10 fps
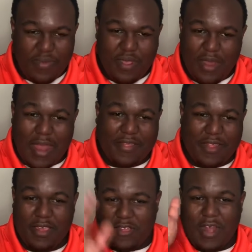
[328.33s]
Like
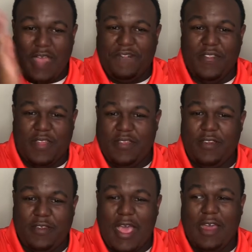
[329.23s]
it started off at the
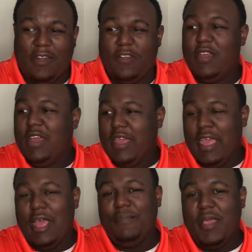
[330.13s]
diner,
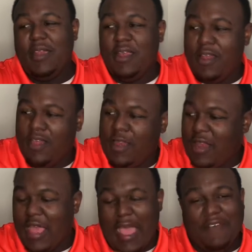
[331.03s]
and immediately,
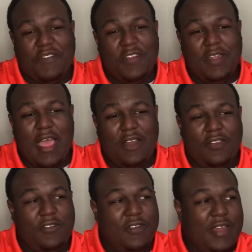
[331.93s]
like after the
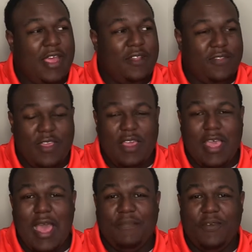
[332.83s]
diner date thing
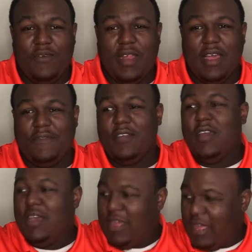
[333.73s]
happened or whatever,
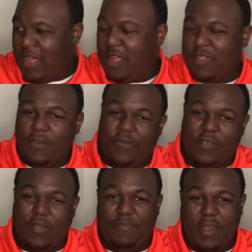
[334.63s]
it ends up
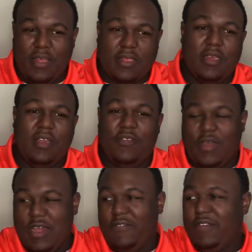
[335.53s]
with the police scene or
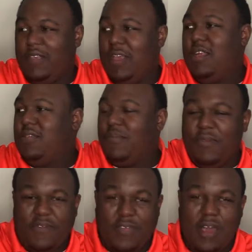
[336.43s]
whatever, and then the
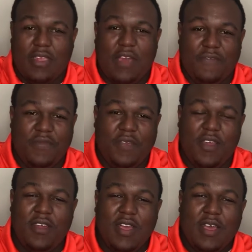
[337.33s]
movie goes on from
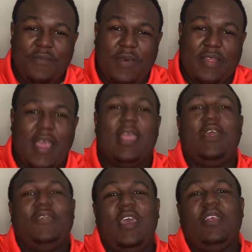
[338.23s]
there. But
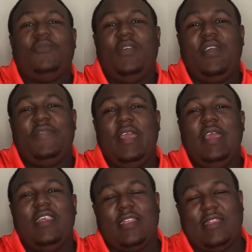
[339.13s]
that's where
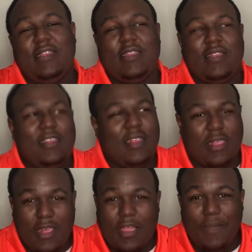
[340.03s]
these
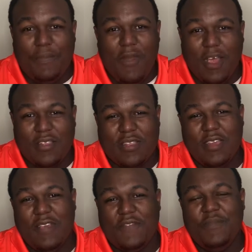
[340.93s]
sucky parts
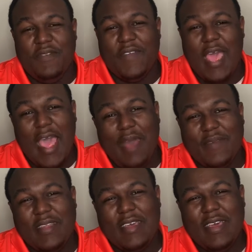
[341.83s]
of the movie
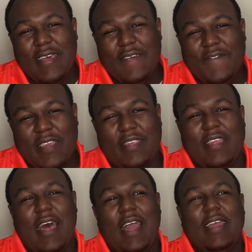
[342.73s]
happen. It's
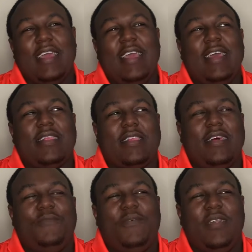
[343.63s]
like at
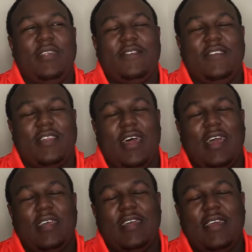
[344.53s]
some point it's just
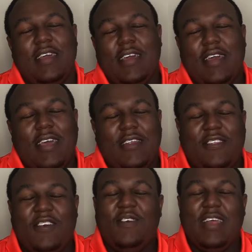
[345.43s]
like,
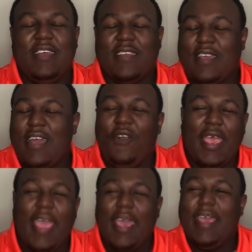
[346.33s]
dude, either go
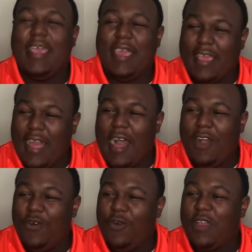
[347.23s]
ahead and get
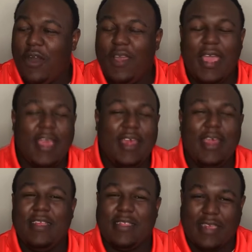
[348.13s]
caught or go ahead
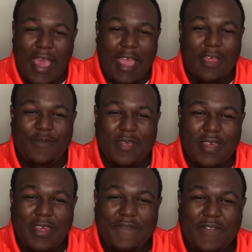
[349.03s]
and escape.
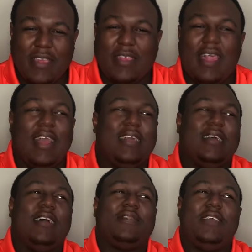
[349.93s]
It's like
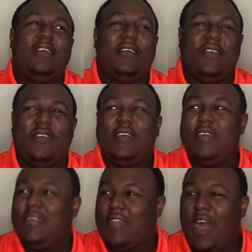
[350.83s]
the
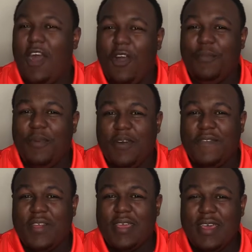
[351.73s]
whole
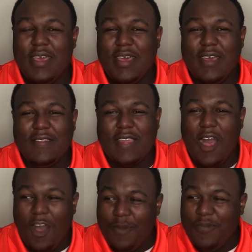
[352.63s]
movie
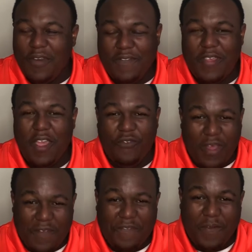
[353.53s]
they're
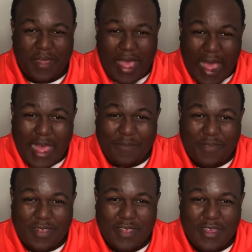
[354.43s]
running from the cops.